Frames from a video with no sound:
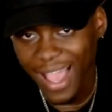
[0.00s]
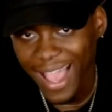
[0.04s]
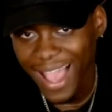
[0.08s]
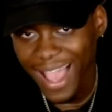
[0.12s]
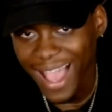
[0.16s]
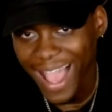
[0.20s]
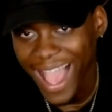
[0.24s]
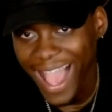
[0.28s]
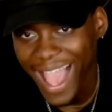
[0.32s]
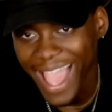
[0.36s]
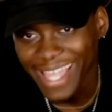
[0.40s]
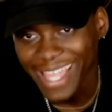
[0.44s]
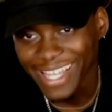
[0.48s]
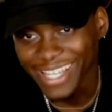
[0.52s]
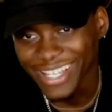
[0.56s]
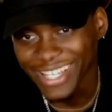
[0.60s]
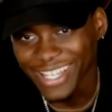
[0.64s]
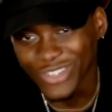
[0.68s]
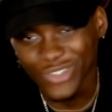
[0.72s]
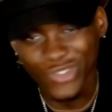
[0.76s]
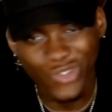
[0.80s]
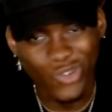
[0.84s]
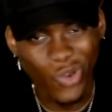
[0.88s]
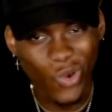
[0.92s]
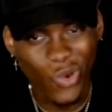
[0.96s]
I
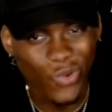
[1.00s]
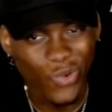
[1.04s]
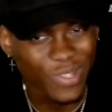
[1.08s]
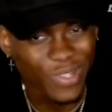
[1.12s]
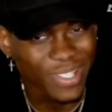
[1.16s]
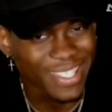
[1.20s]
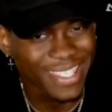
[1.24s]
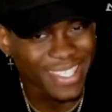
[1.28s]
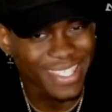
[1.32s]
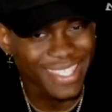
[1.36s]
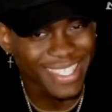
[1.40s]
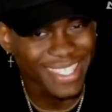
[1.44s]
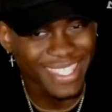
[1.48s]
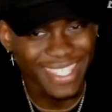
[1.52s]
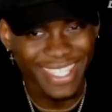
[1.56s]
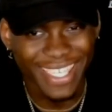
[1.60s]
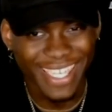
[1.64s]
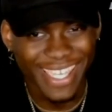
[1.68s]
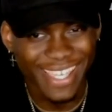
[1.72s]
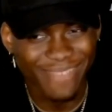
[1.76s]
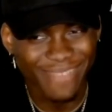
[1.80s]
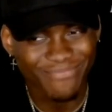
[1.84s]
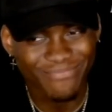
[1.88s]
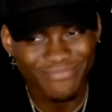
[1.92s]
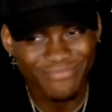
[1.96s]
don't see
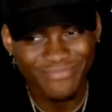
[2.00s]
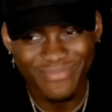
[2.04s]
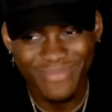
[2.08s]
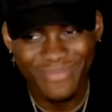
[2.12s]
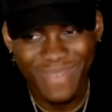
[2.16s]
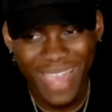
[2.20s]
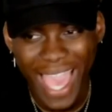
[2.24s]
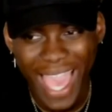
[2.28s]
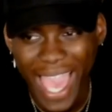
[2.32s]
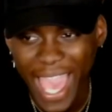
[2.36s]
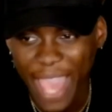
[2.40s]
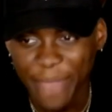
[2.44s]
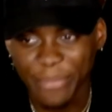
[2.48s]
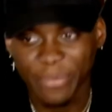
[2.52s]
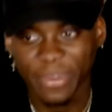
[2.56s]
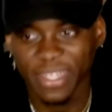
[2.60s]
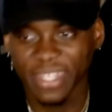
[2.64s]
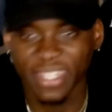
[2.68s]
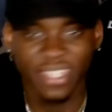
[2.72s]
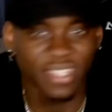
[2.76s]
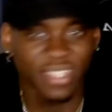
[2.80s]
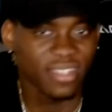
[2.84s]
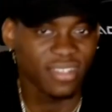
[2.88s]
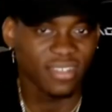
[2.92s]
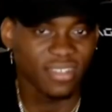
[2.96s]
it
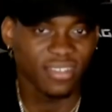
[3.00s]
happening.